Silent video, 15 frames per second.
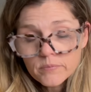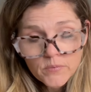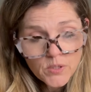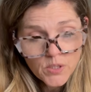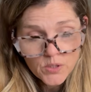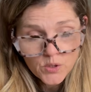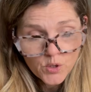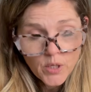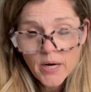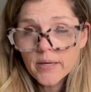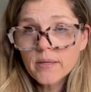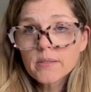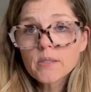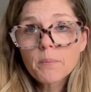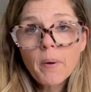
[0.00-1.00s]
just
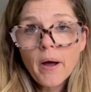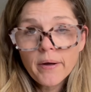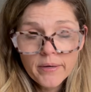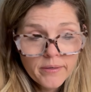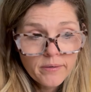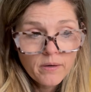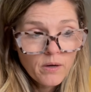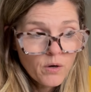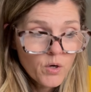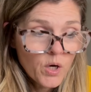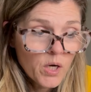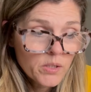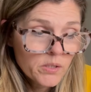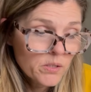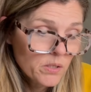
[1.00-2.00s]
trying to toboggan
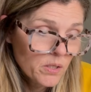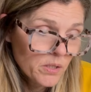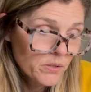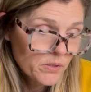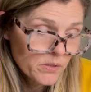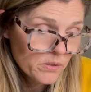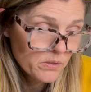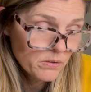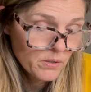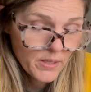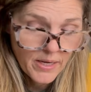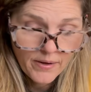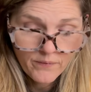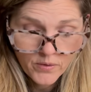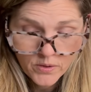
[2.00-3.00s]
across this
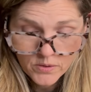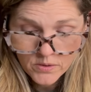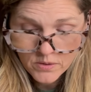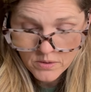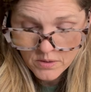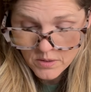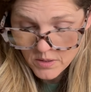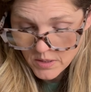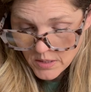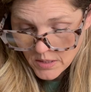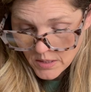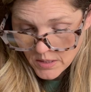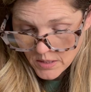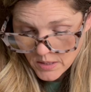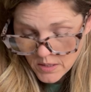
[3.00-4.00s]
canvas.
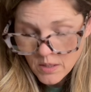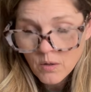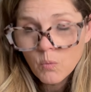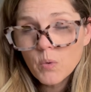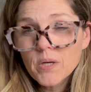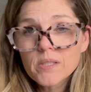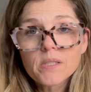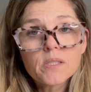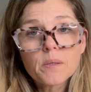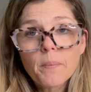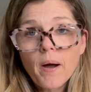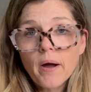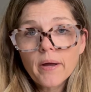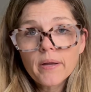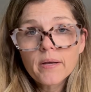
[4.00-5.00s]
What is a
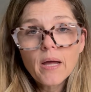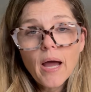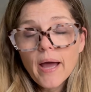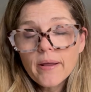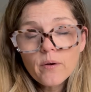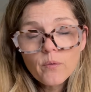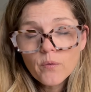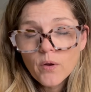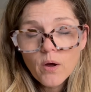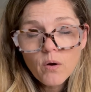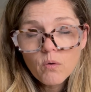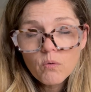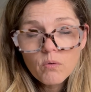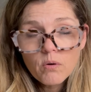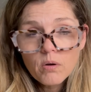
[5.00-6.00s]
toboggan? I don't
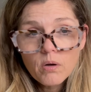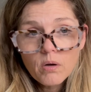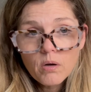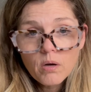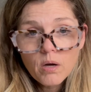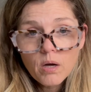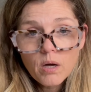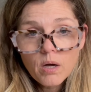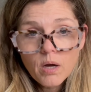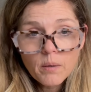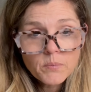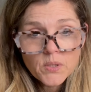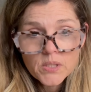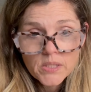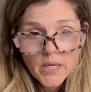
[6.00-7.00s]
know.
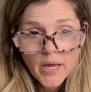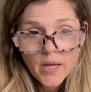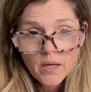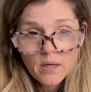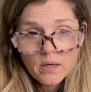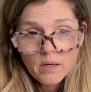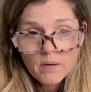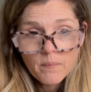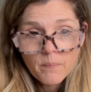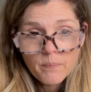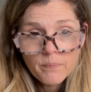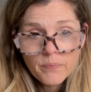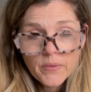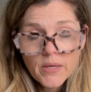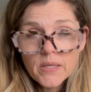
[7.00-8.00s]
I'm just saying.
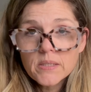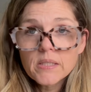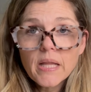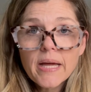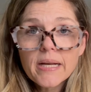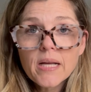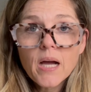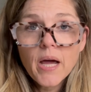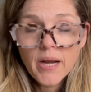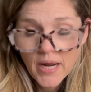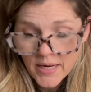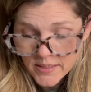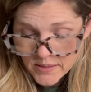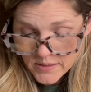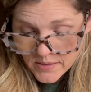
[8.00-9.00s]
Sliding on
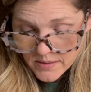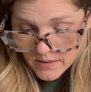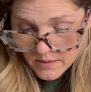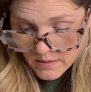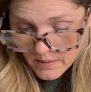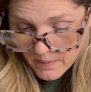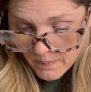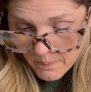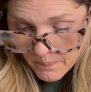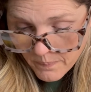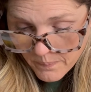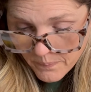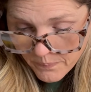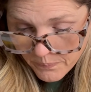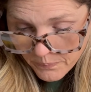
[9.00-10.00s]
ice.
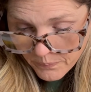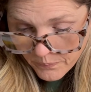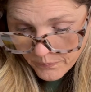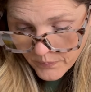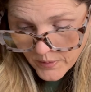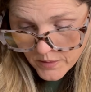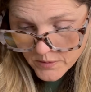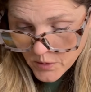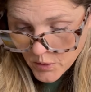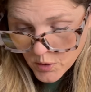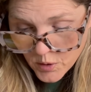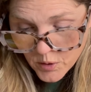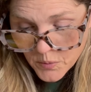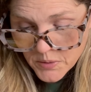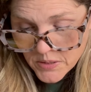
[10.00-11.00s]
So the
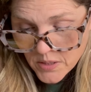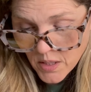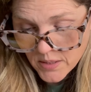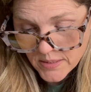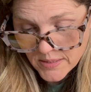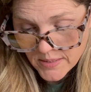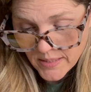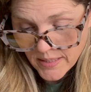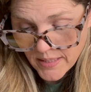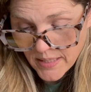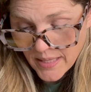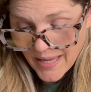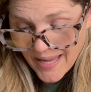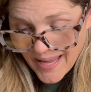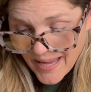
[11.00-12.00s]
glue is not
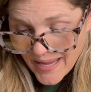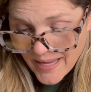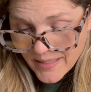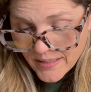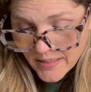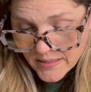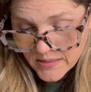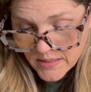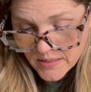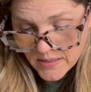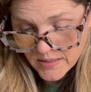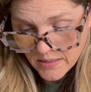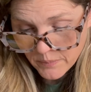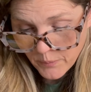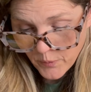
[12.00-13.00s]
sticky and it's
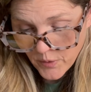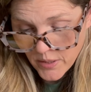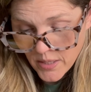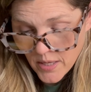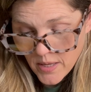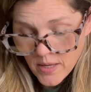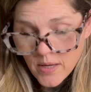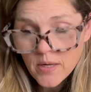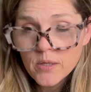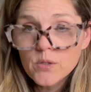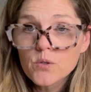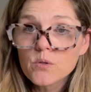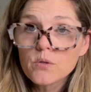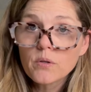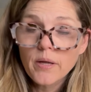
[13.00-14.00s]
slippery.
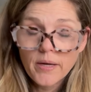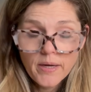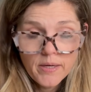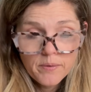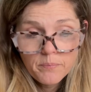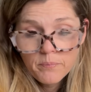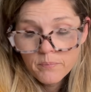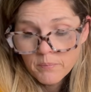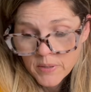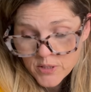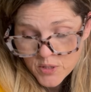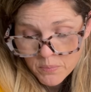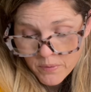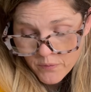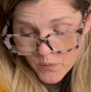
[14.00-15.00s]
Like I
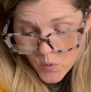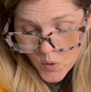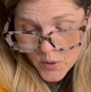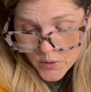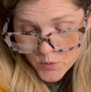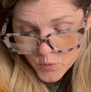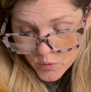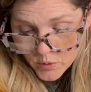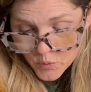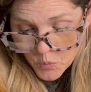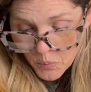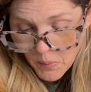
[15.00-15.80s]
mentioned before, drills were